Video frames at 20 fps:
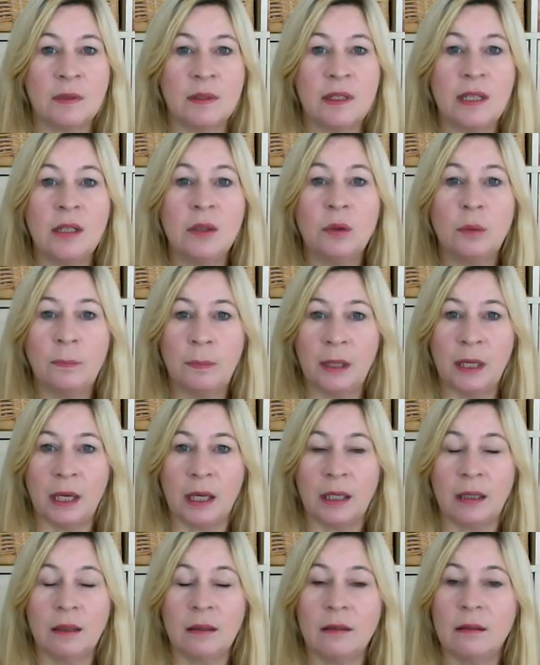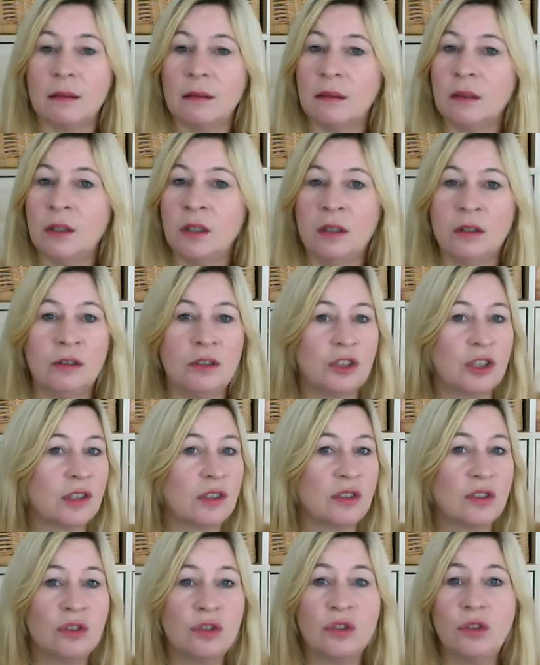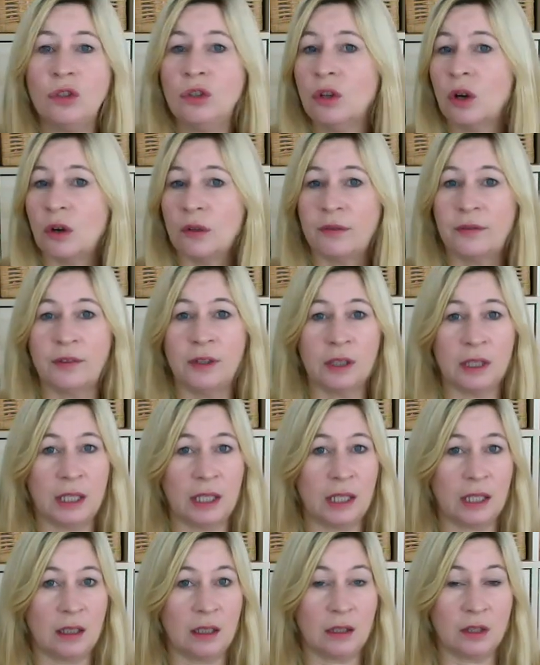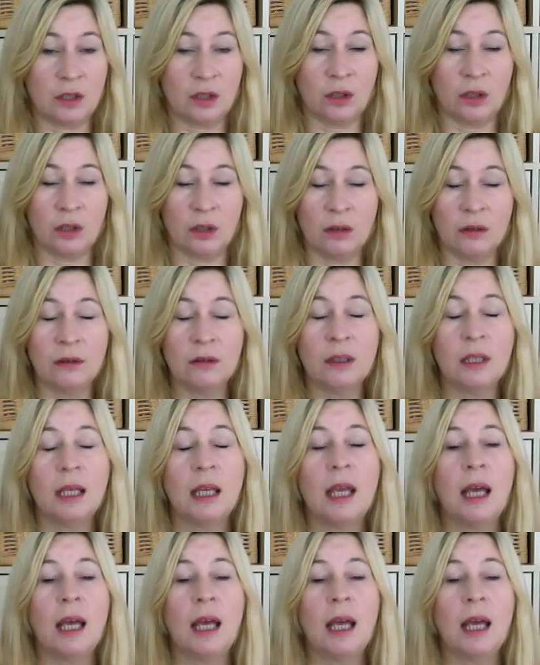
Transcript: 0 being you just do not feel like it at all,